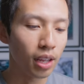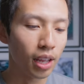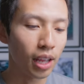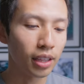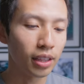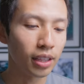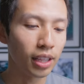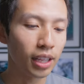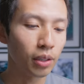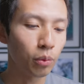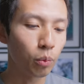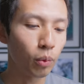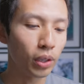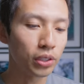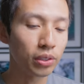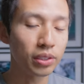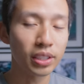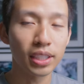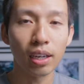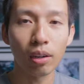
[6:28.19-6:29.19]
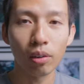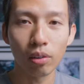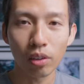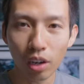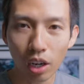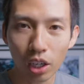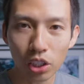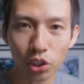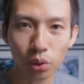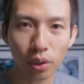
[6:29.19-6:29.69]
and then when you send out
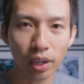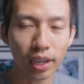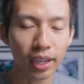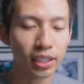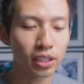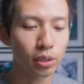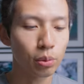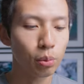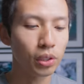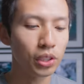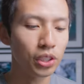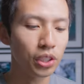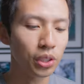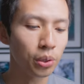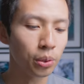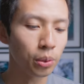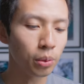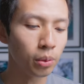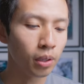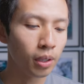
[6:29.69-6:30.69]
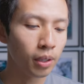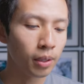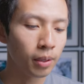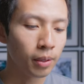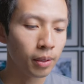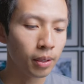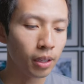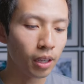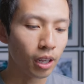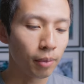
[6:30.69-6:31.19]
contracts, when you
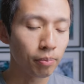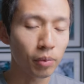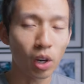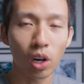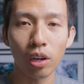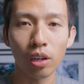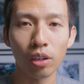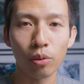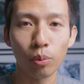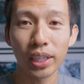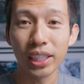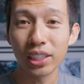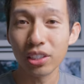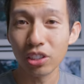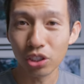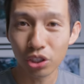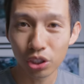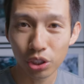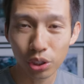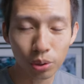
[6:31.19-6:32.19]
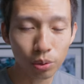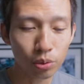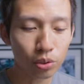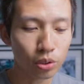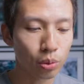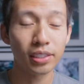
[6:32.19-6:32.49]
are ready to shoot.